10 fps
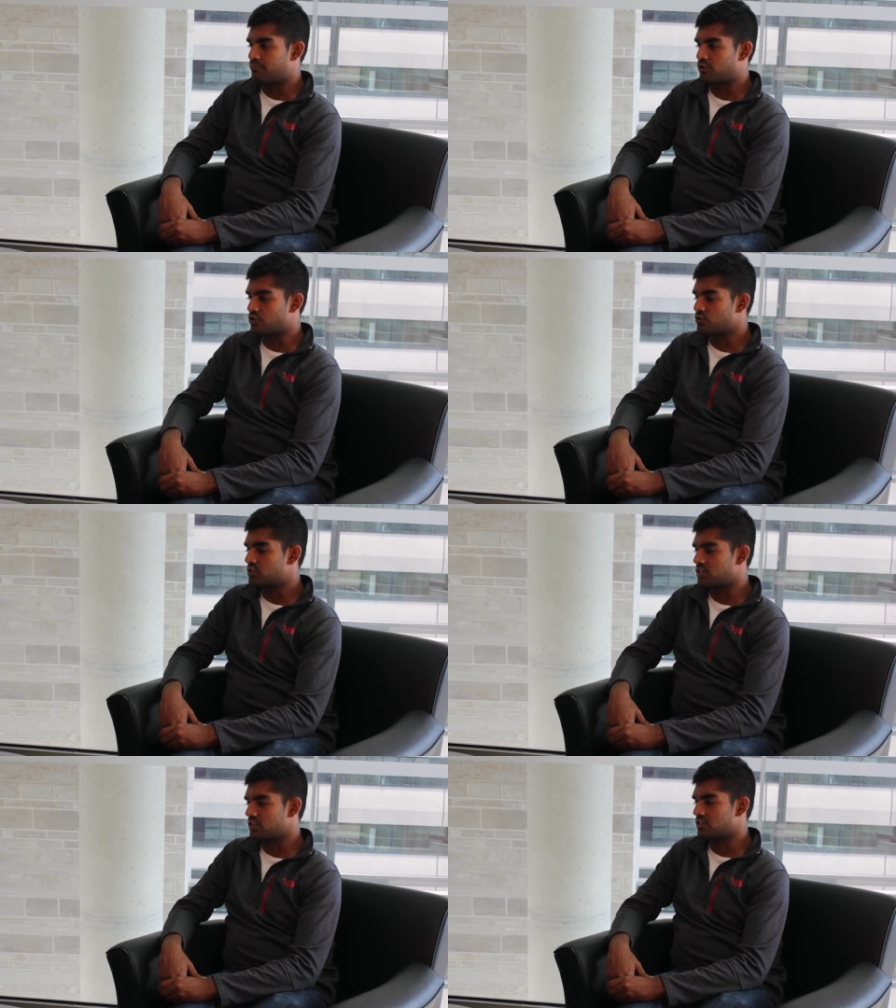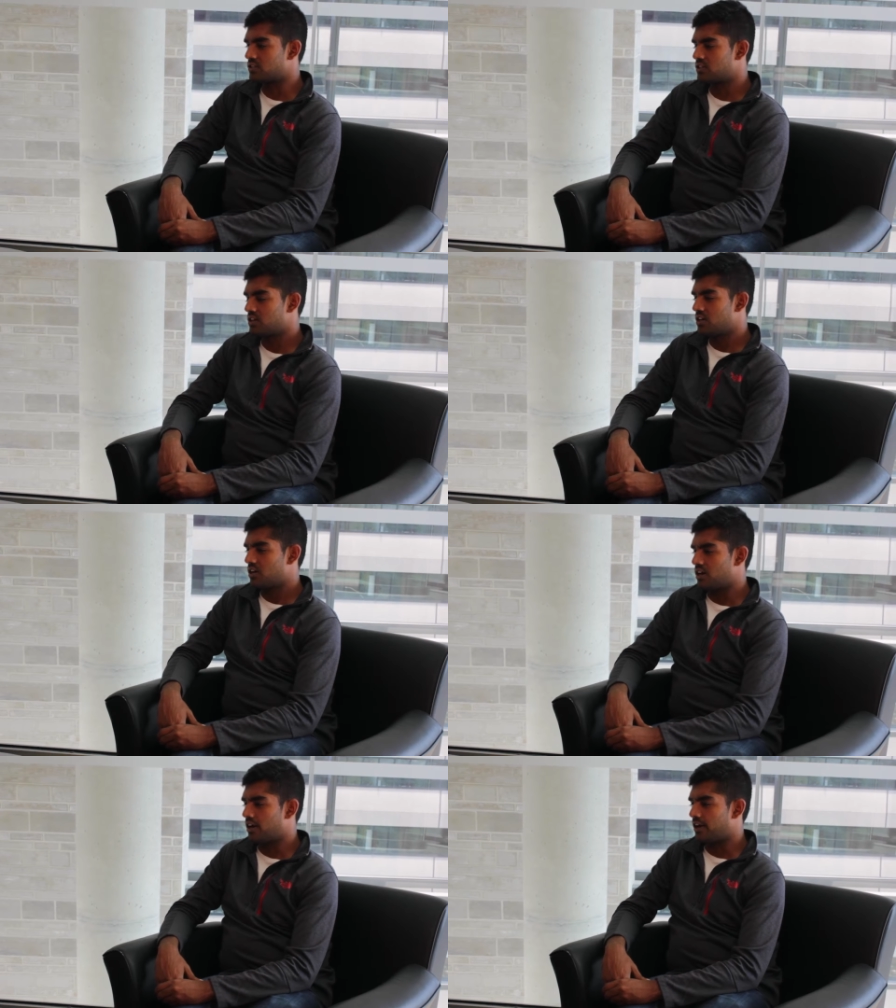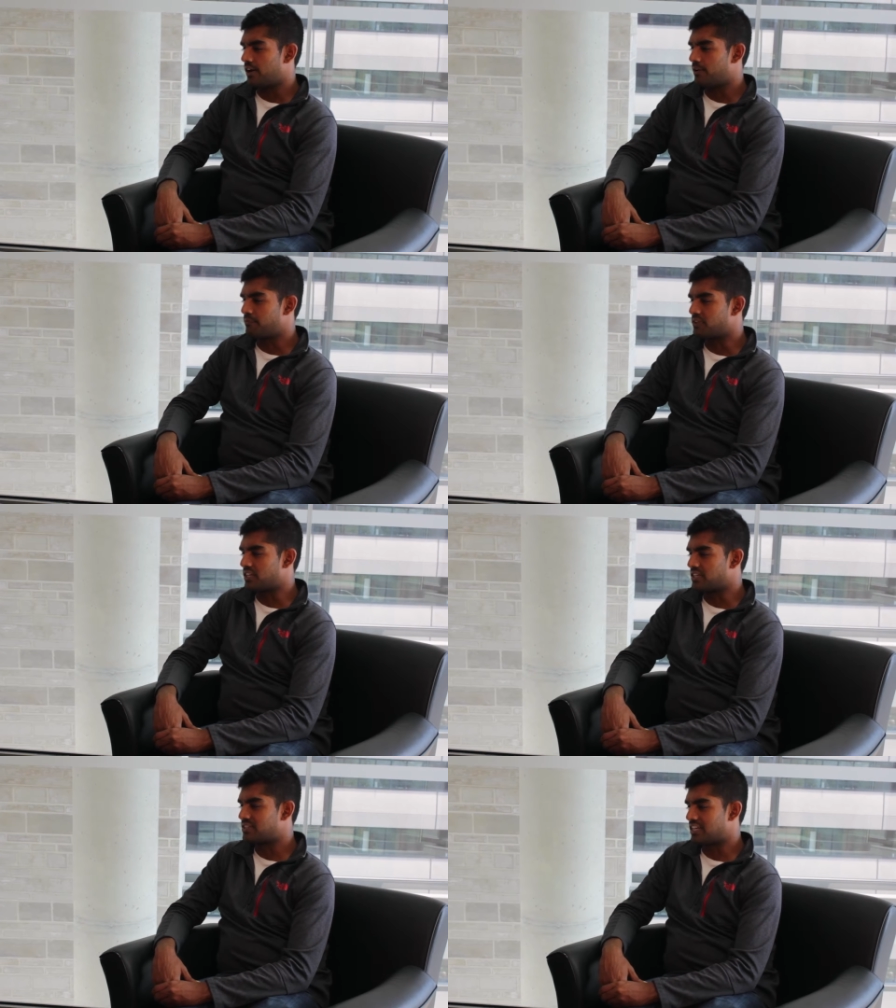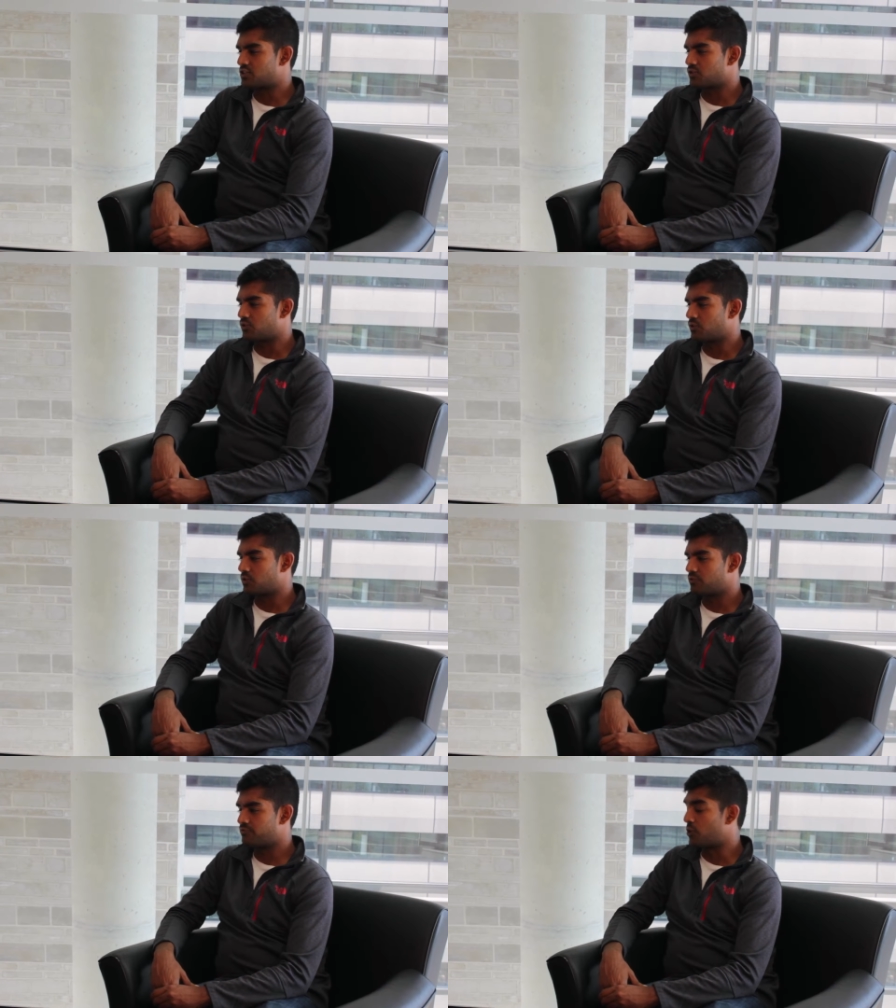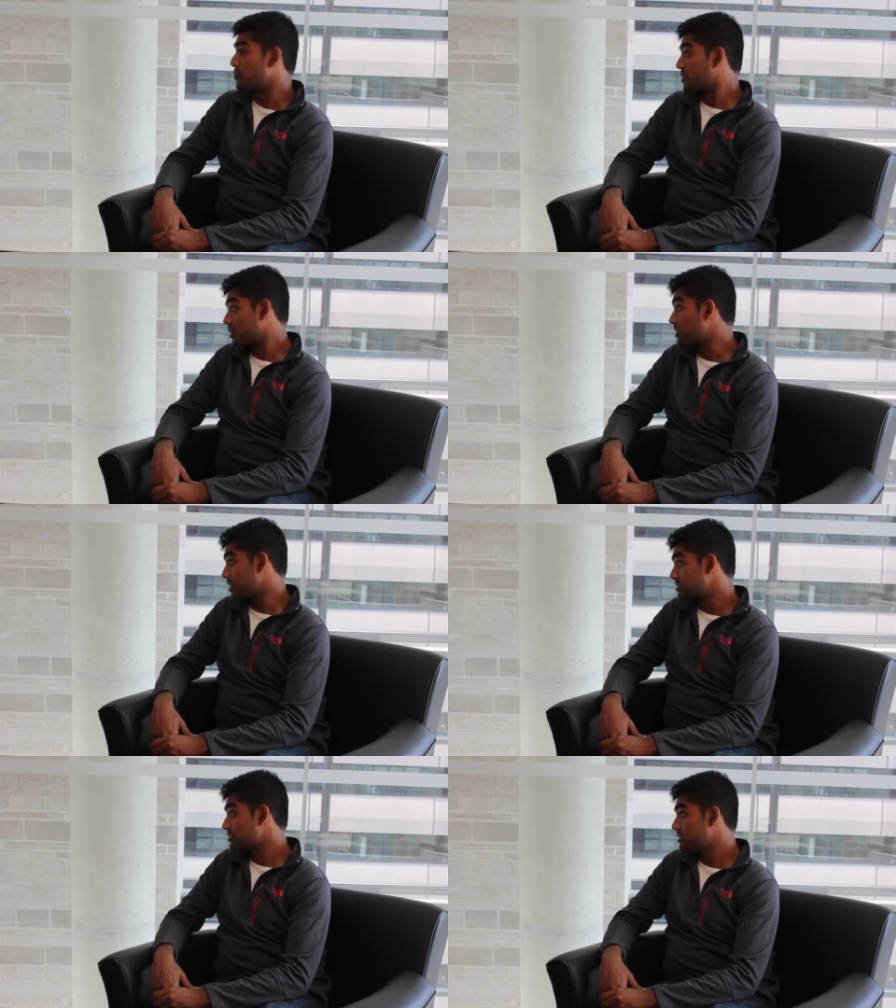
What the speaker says: produces the essential photocurrent